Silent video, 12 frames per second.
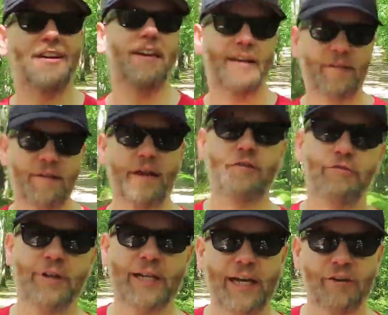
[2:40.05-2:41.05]
and in
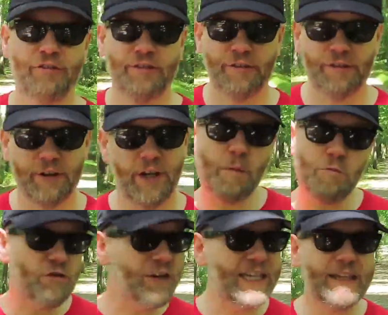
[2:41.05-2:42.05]
international relations
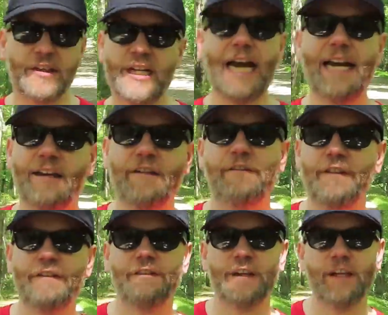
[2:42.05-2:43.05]
from really the
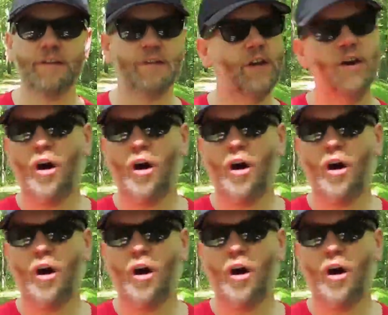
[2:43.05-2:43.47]
1950s